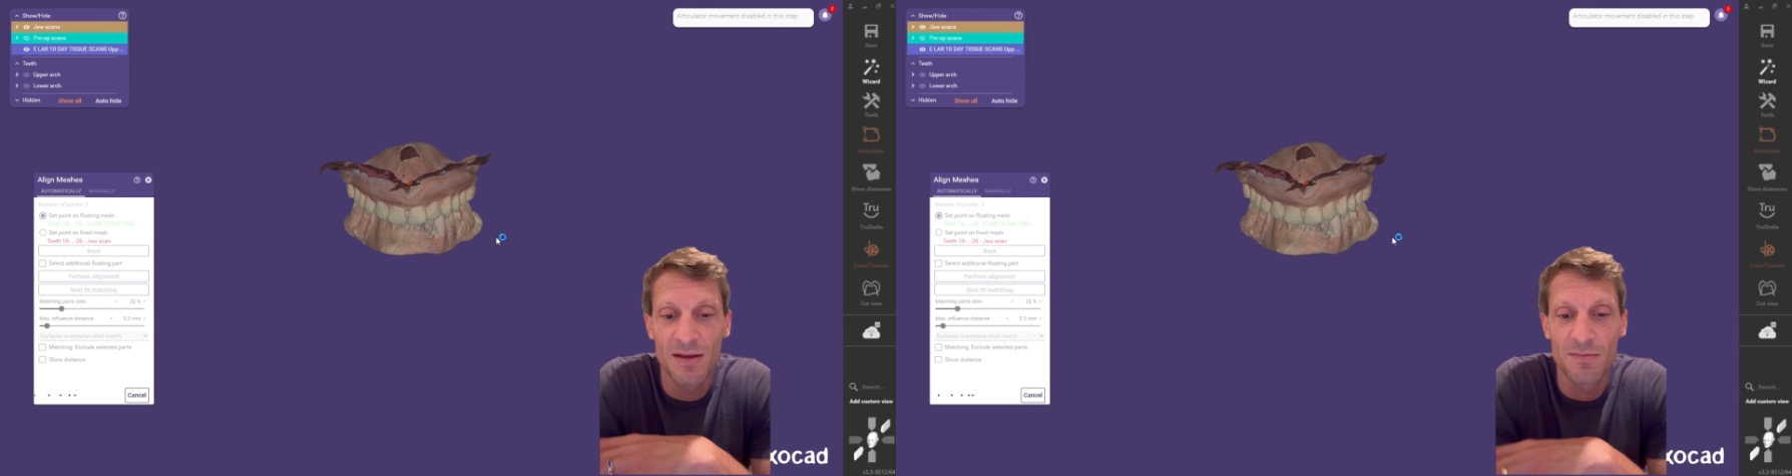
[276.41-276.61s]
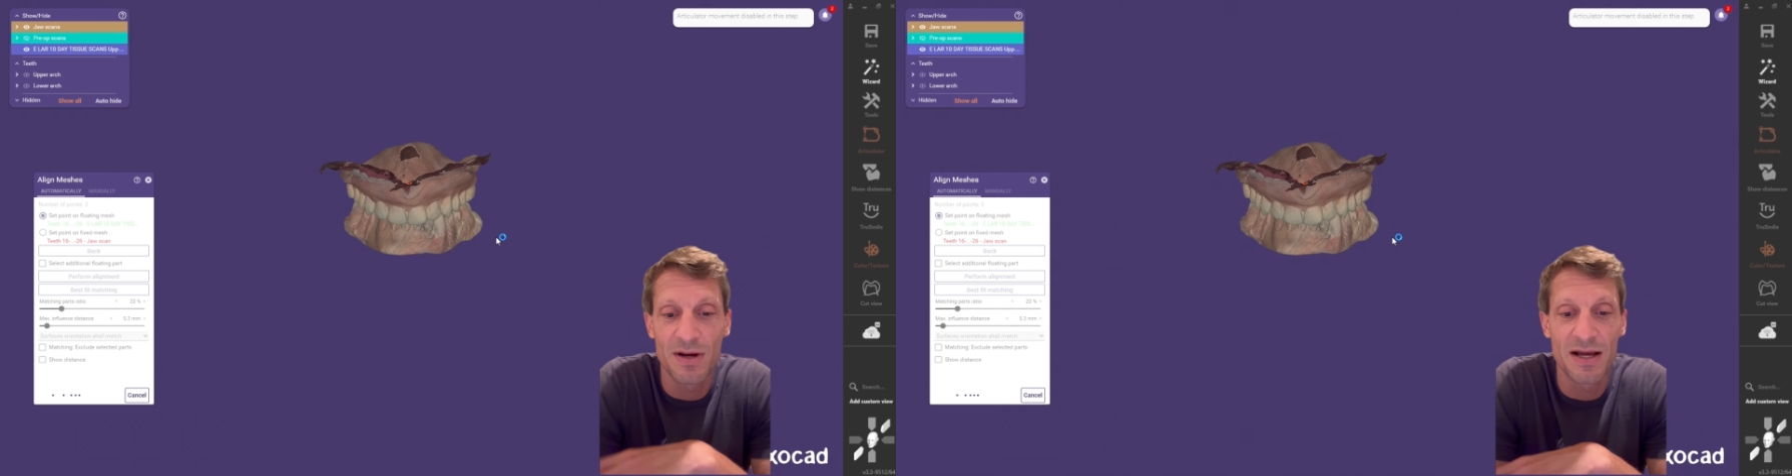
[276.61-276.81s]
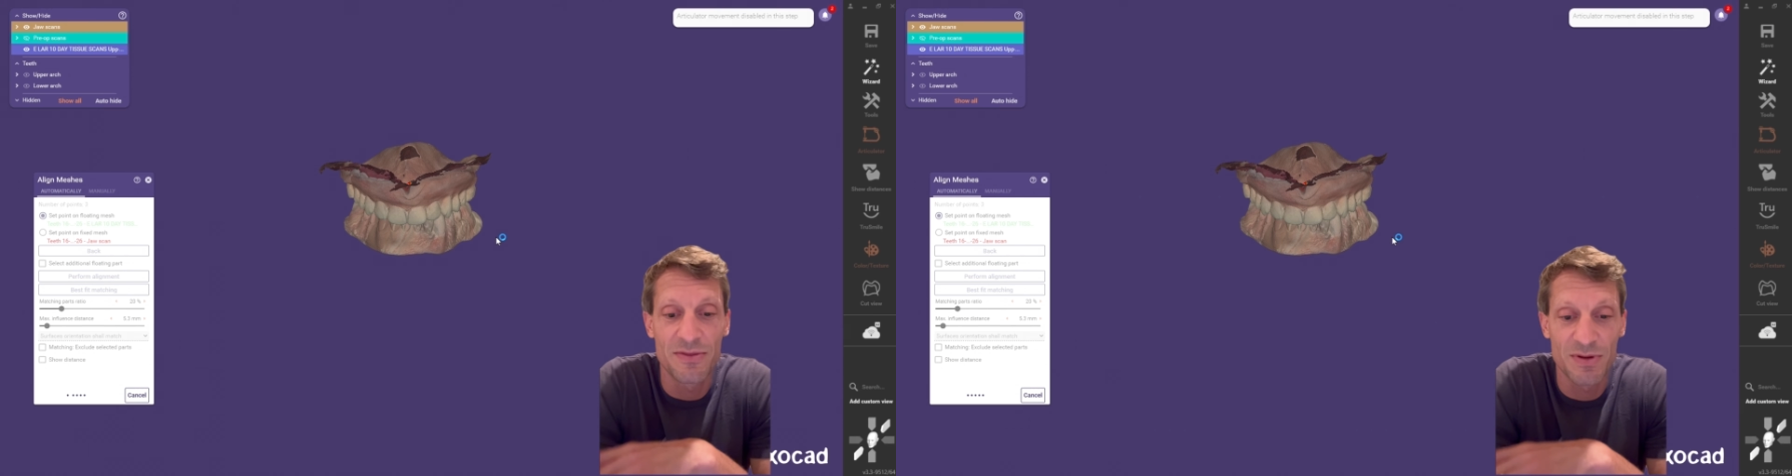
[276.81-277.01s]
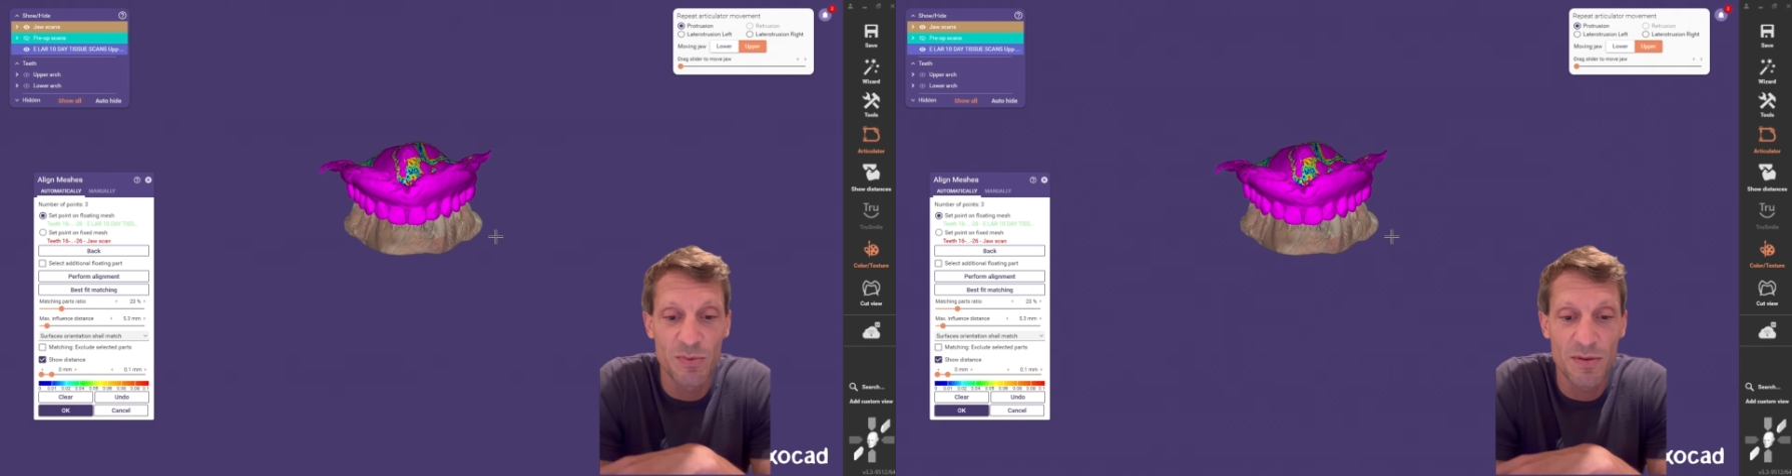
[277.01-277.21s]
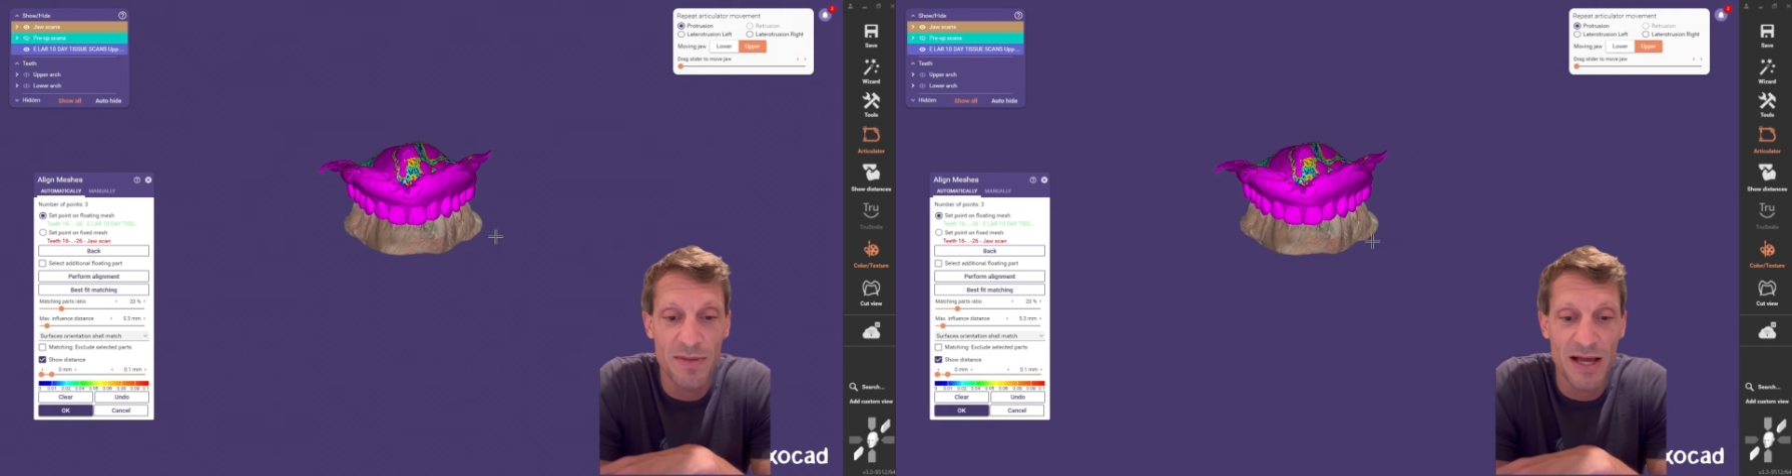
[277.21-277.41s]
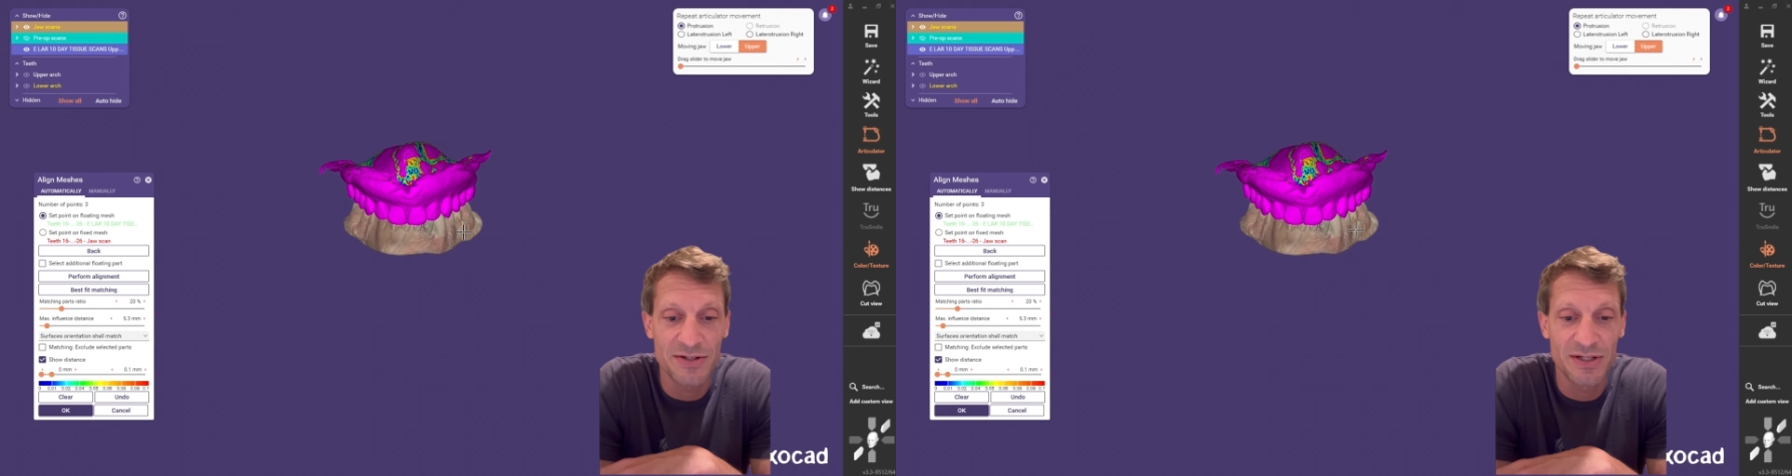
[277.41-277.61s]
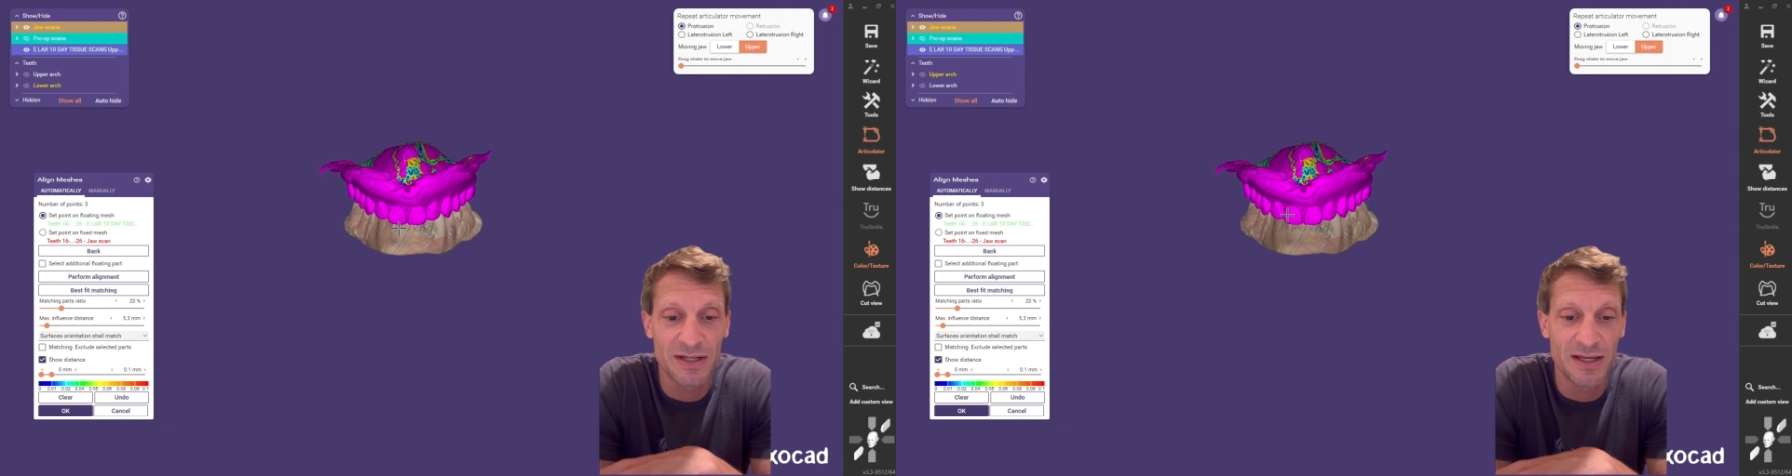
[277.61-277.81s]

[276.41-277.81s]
my 3-point matching,